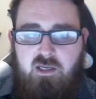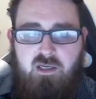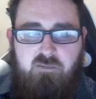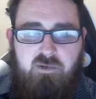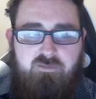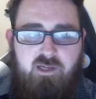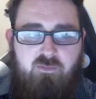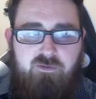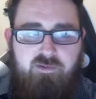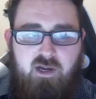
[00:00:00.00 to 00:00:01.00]
Above that,
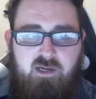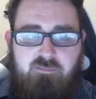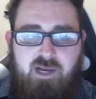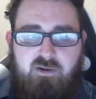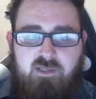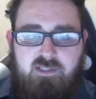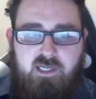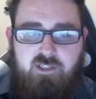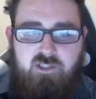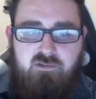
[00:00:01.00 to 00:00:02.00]
we've got an About Us
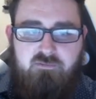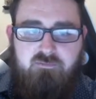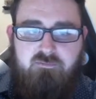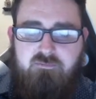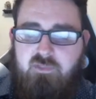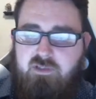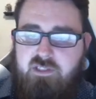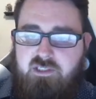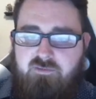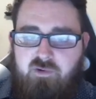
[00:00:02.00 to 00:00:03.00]
section.
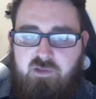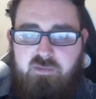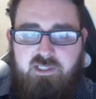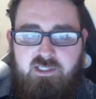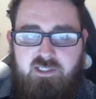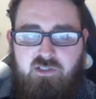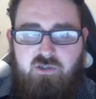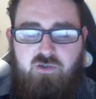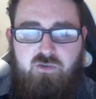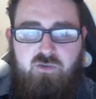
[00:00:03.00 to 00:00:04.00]
This is for the business
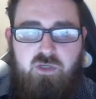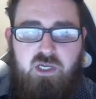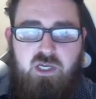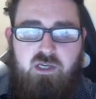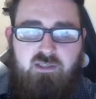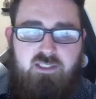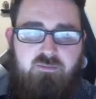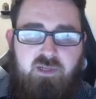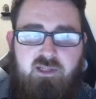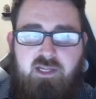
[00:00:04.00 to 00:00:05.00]
to
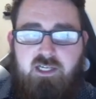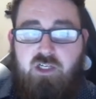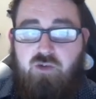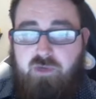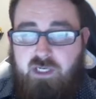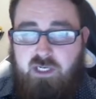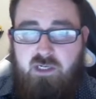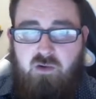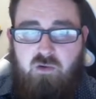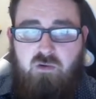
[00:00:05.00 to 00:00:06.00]
display like a creed
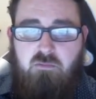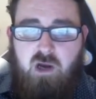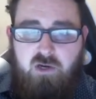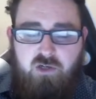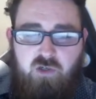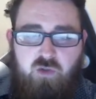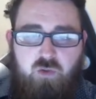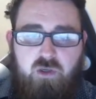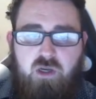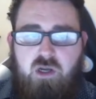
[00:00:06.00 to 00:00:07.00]
or
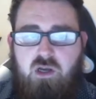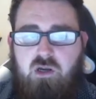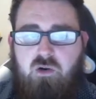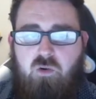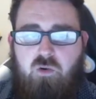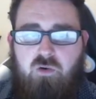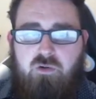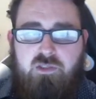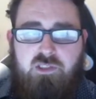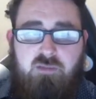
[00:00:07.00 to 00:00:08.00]
motto
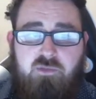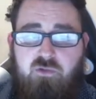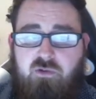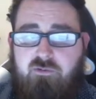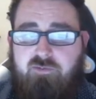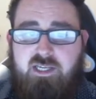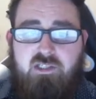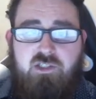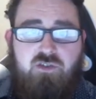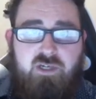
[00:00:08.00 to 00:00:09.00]
or some sort of
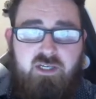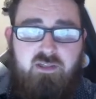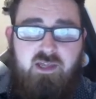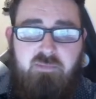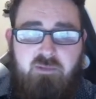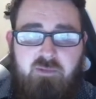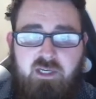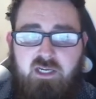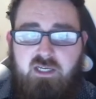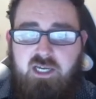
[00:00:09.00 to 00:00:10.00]
history that maybe
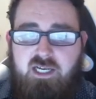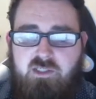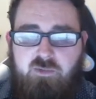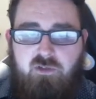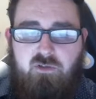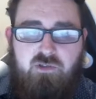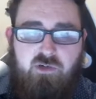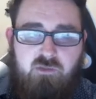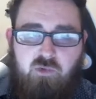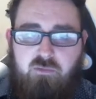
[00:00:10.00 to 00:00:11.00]
connects with the user
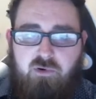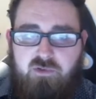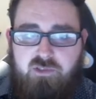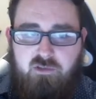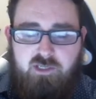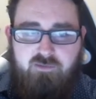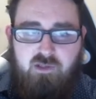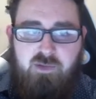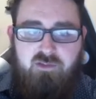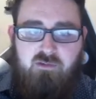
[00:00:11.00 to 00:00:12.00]
on a more personal level
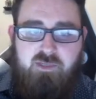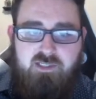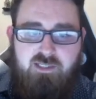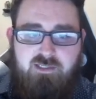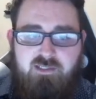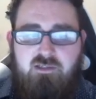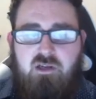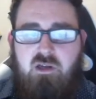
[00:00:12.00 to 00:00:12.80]
about their business.